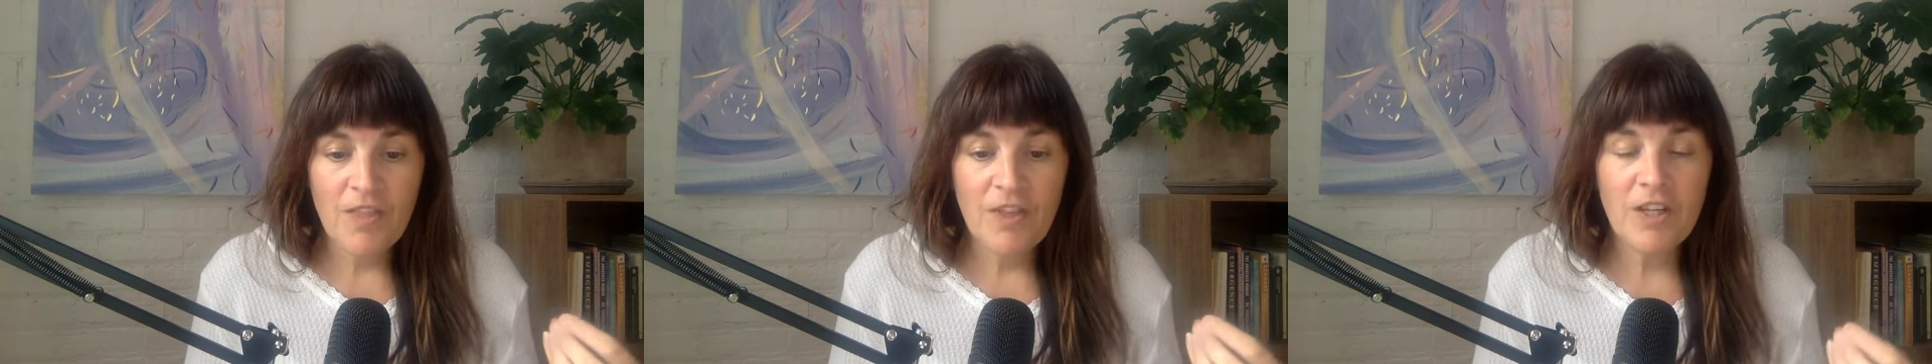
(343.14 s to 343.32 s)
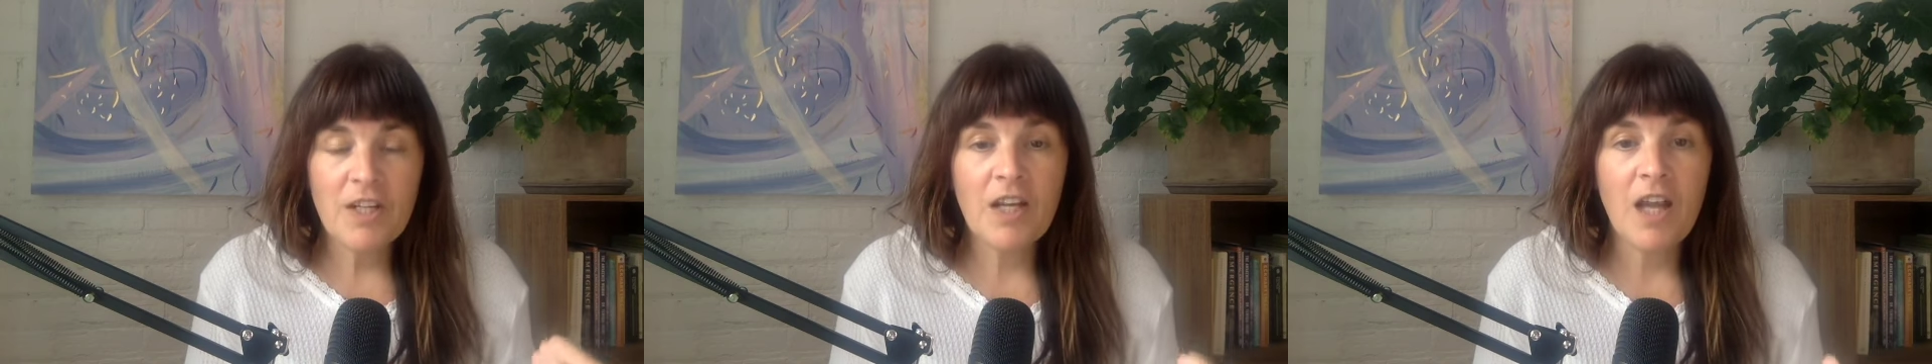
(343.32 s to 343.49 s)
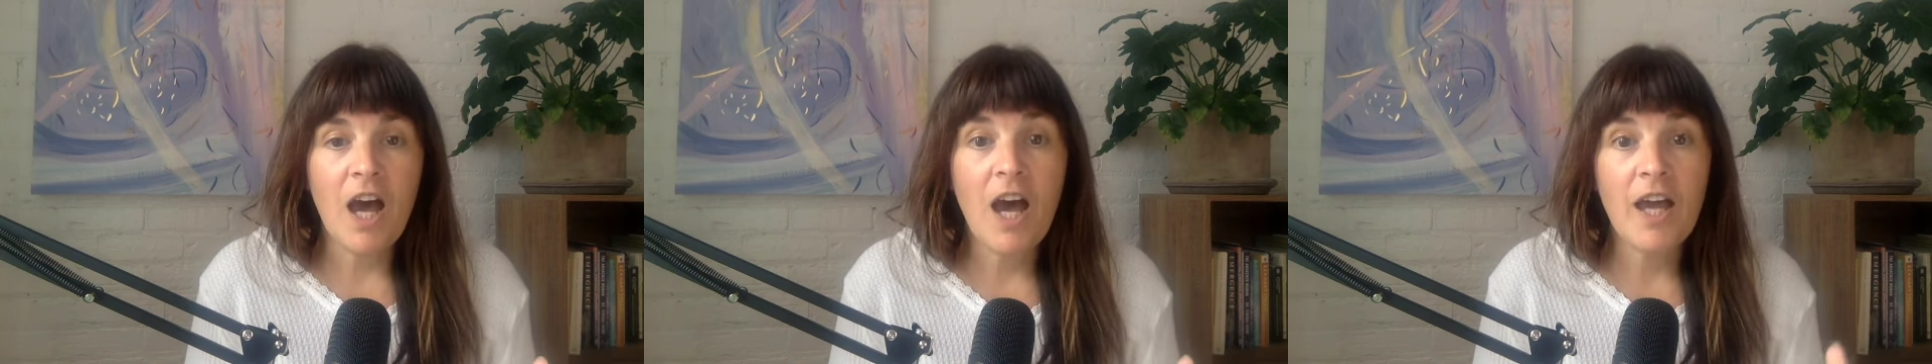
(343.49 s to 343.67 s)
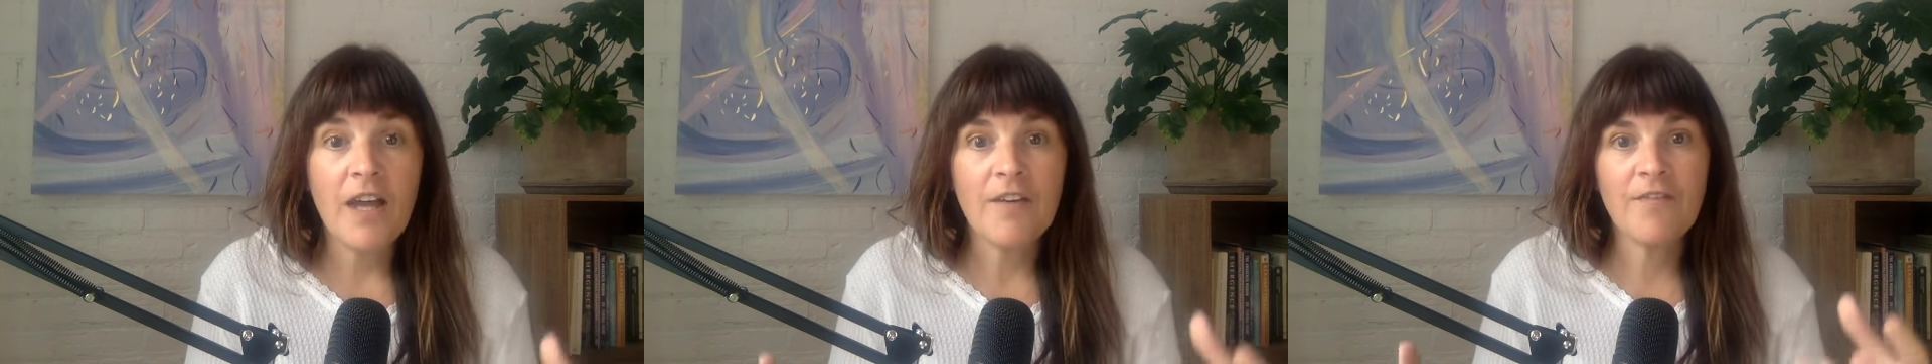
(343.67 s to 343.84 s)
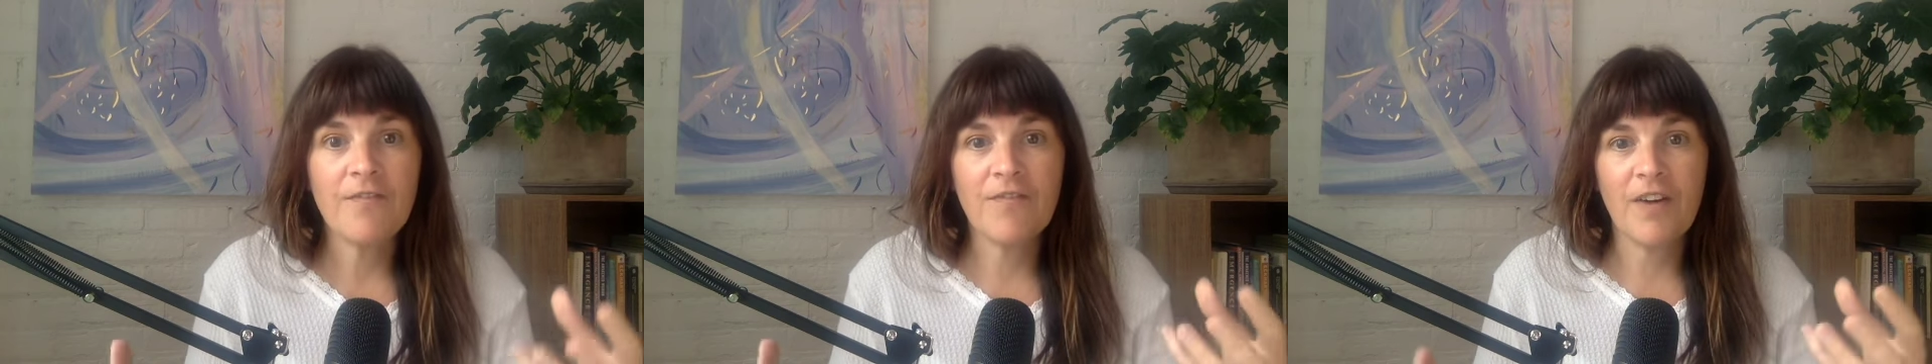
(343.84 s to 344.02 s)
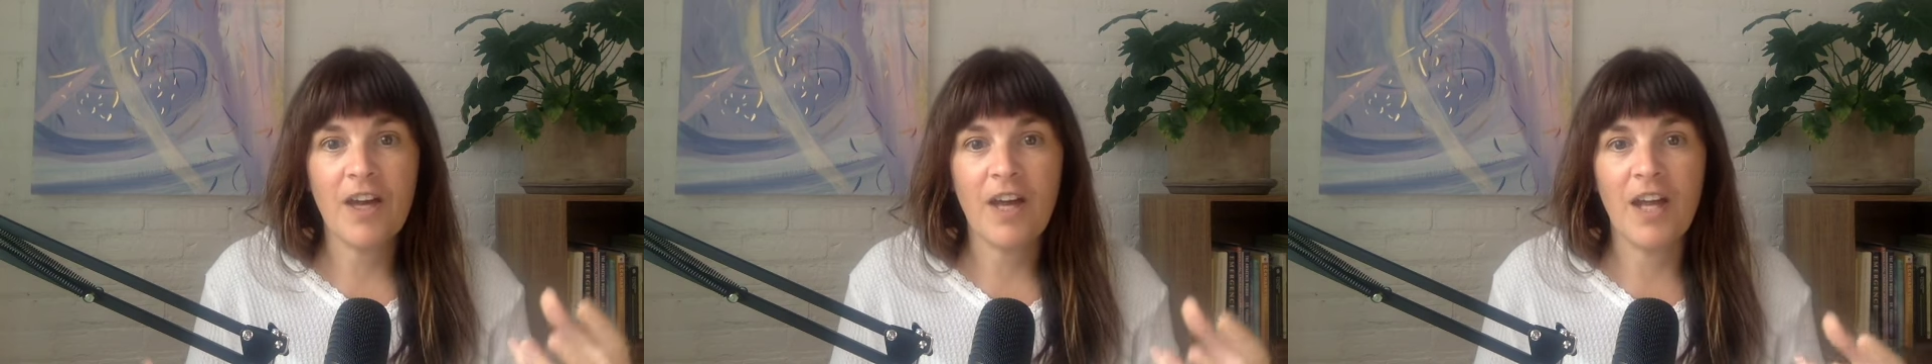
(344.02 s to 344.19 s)
the
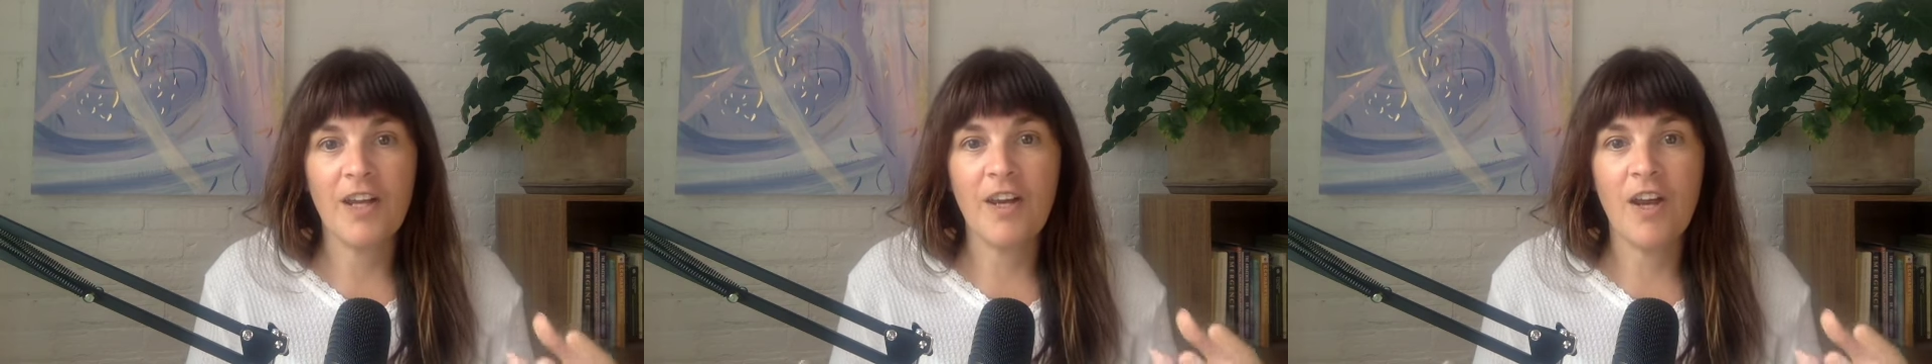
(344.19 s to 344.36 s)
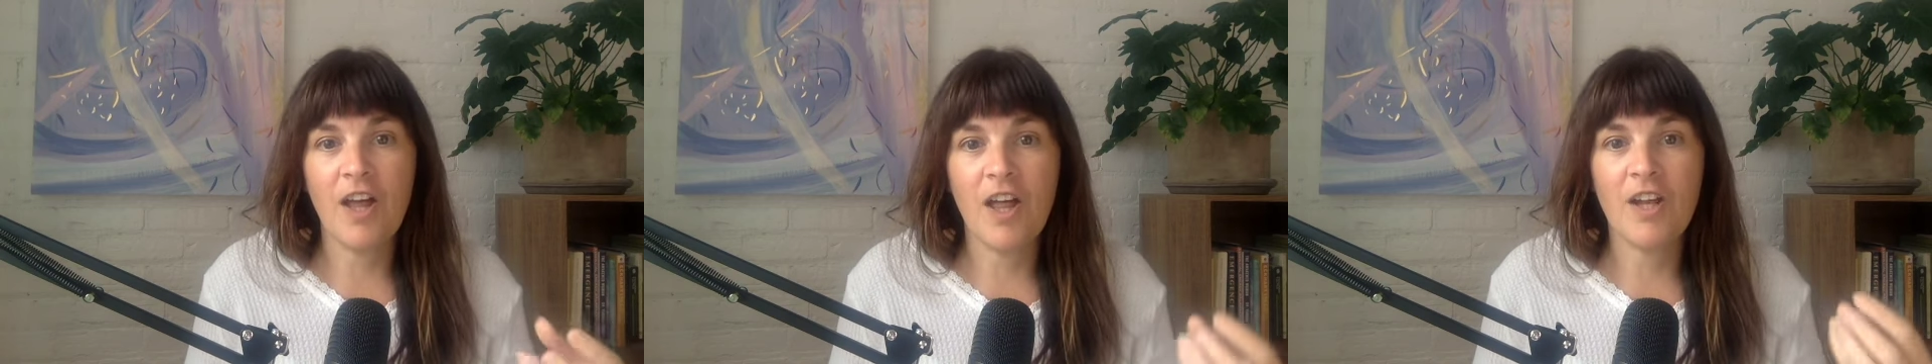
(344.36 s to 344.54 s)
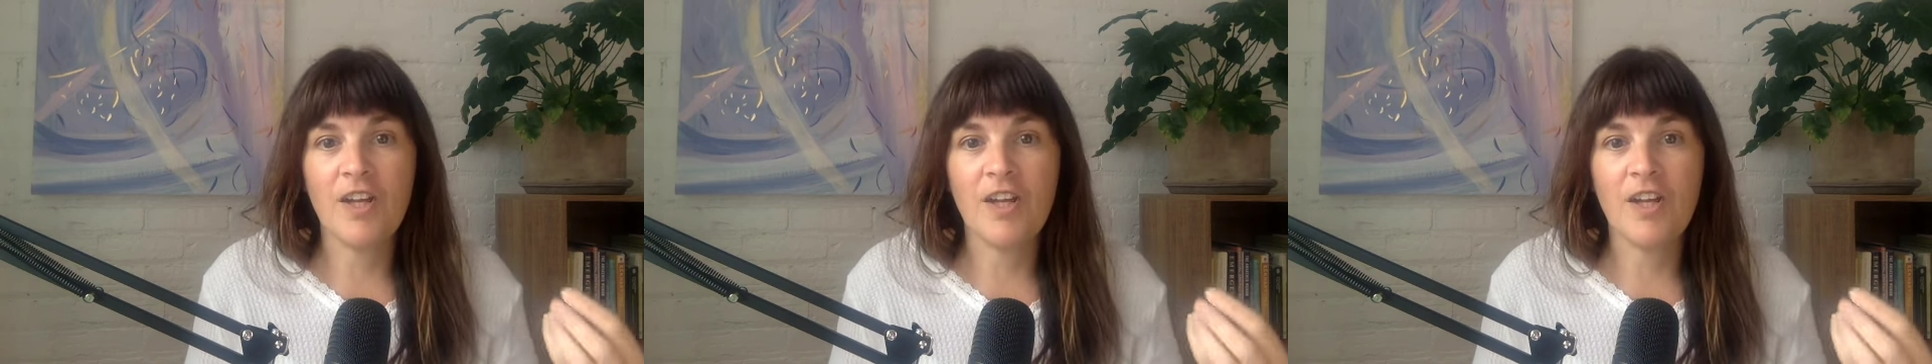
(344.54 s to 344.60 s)
life and